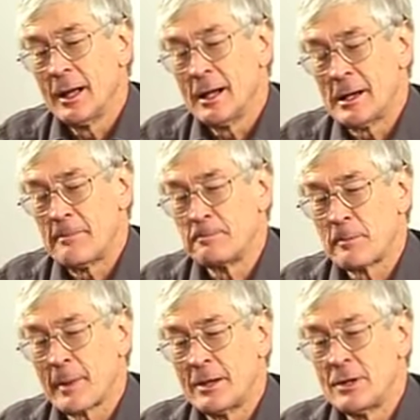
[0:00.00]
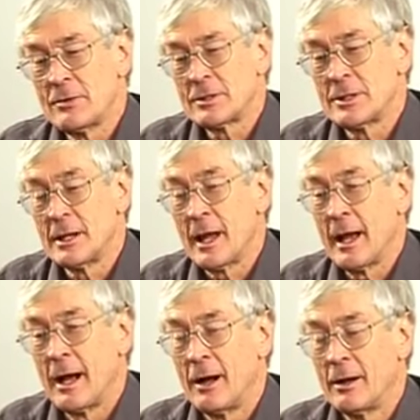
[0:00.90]
um, it's interesting
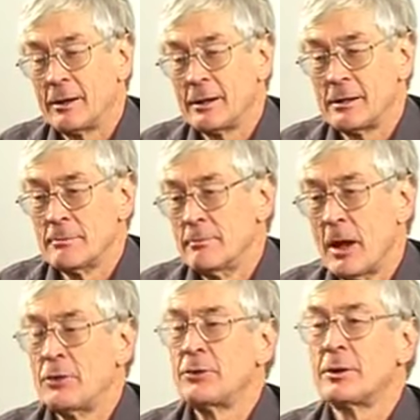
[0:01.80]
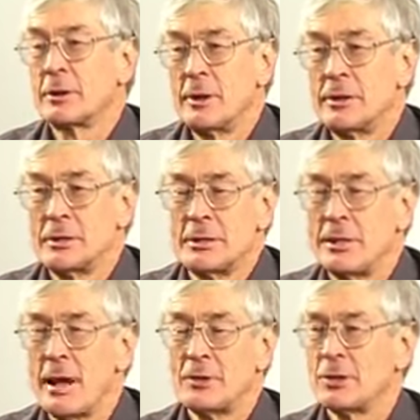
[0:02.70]
how most of the creatures in
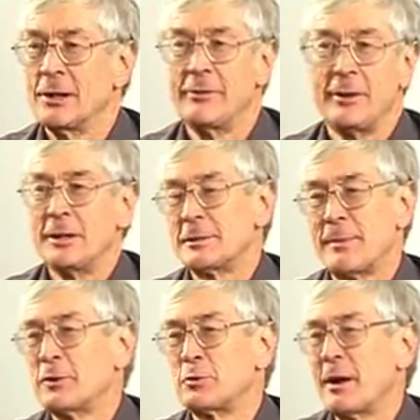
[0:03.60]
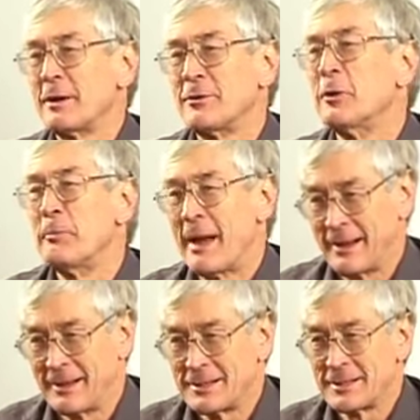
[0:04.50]
nature live in this most wonderful
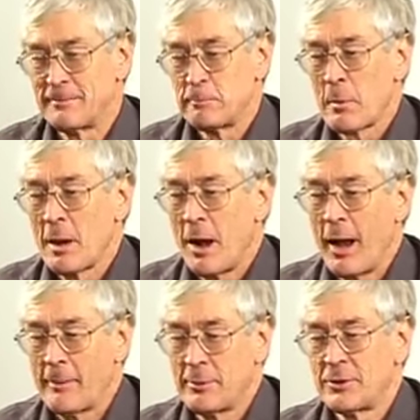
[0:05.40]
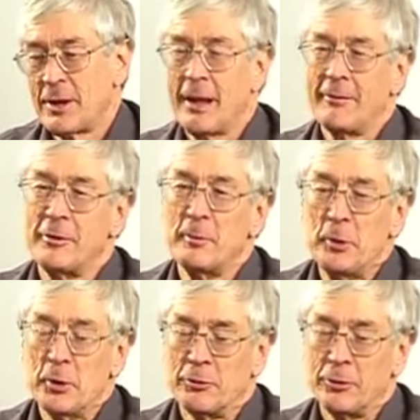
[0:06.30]
balance. I happen to love the
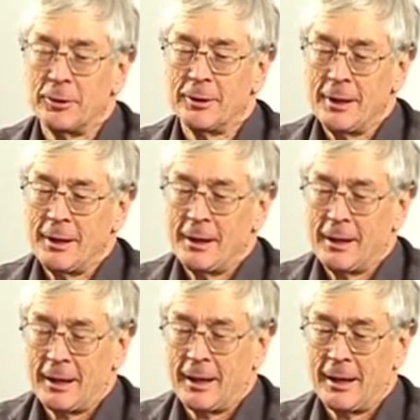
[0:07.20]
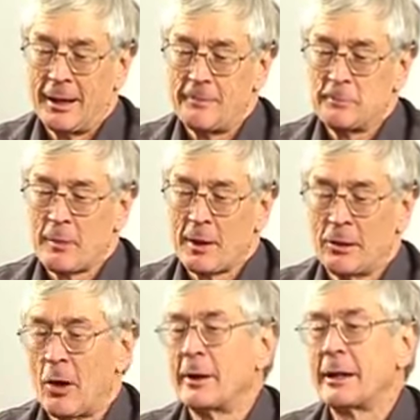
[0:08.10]
beautiful uh,
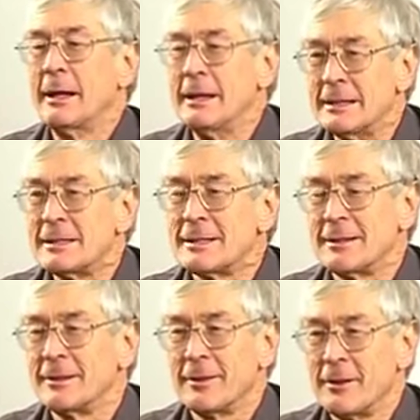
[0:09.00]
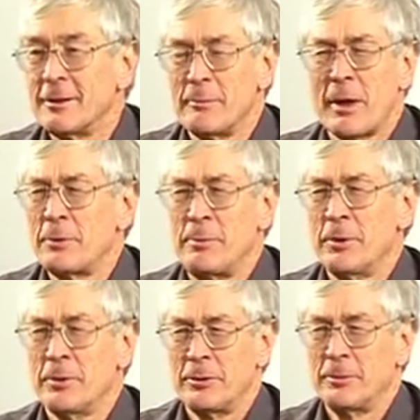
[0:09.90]
lorikeets, the most
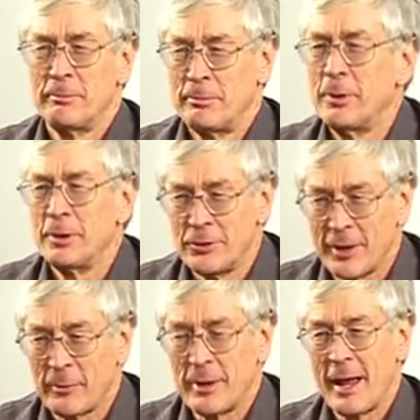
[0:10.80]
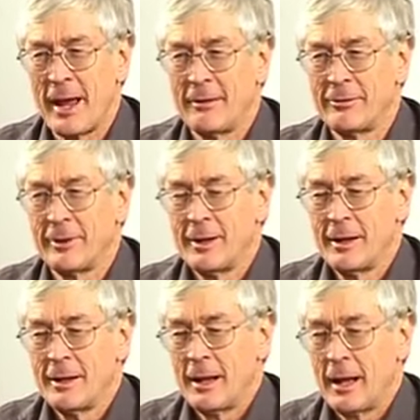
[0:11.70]
beautiful birds that we have,
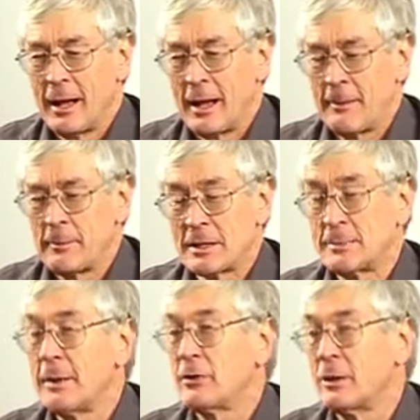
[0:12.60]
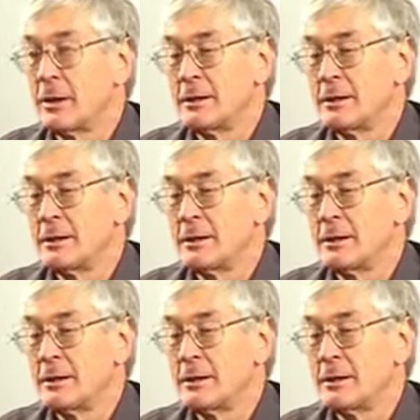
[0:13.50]
uh, especially